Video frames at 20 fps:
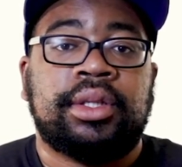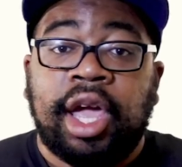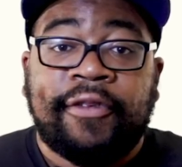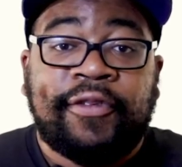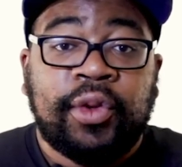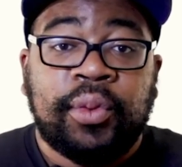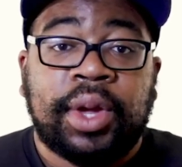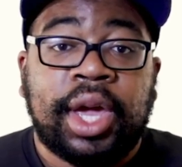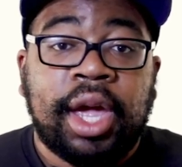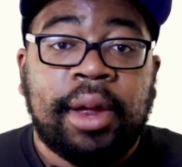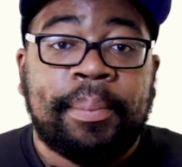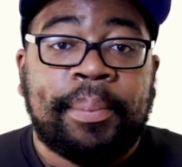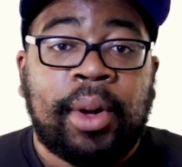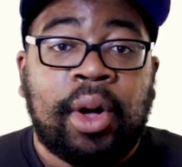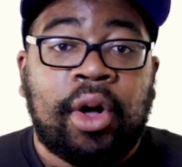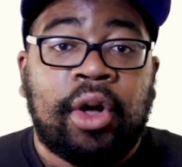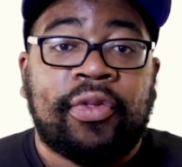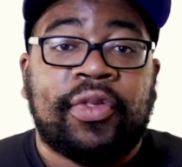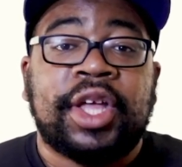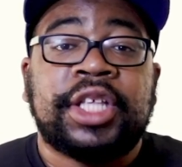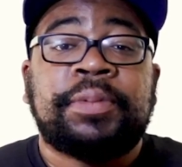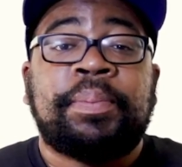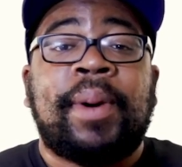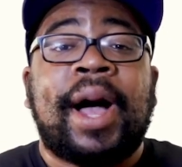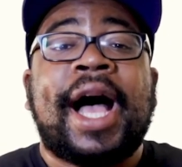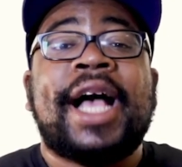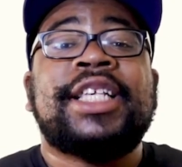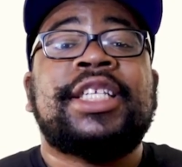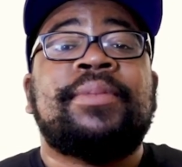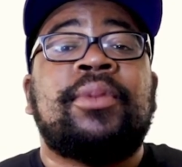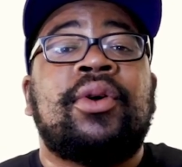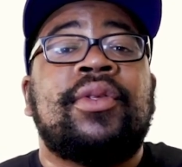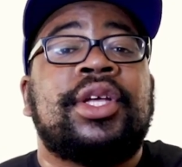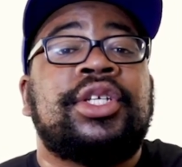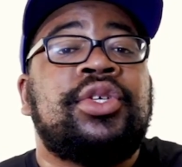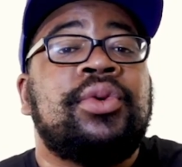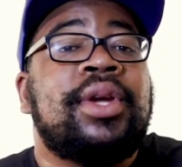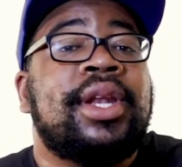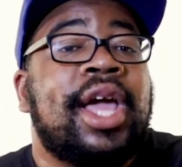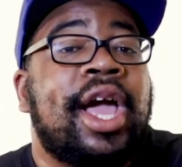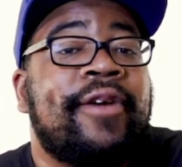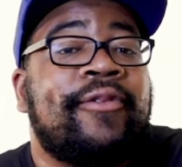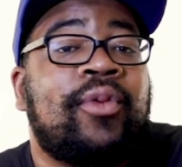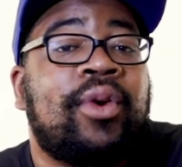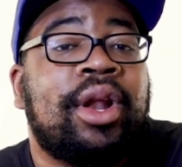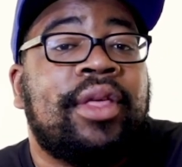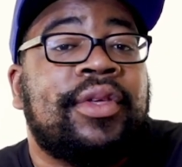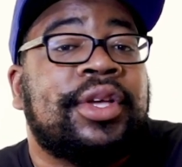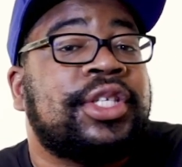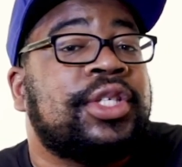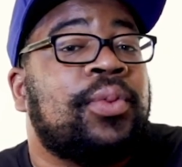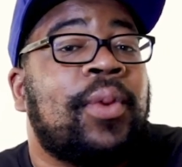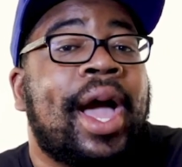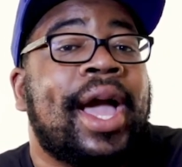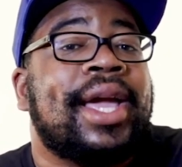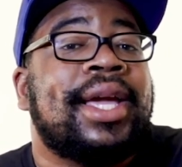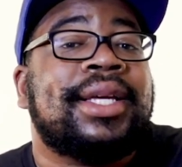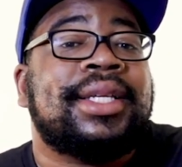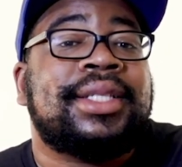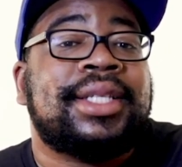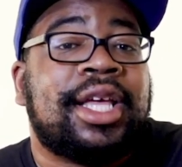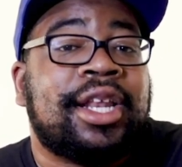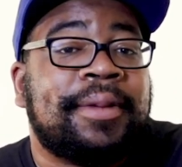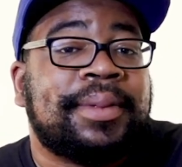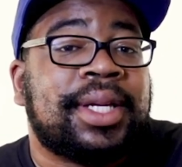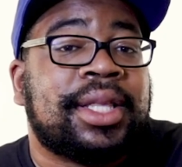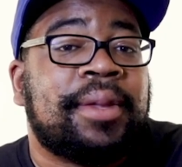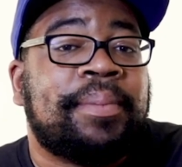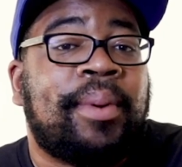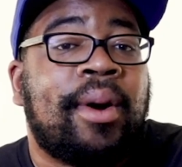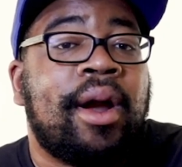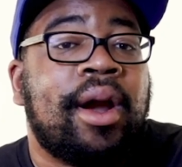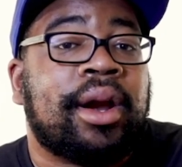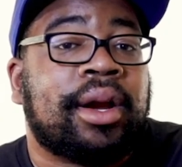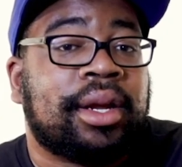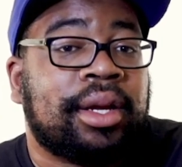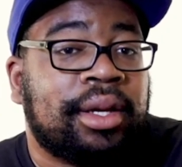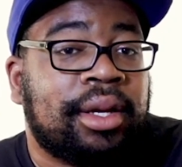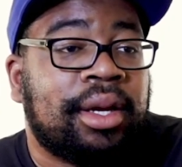If you get both, it's possible that you can have one of the swaggiest setups at the park.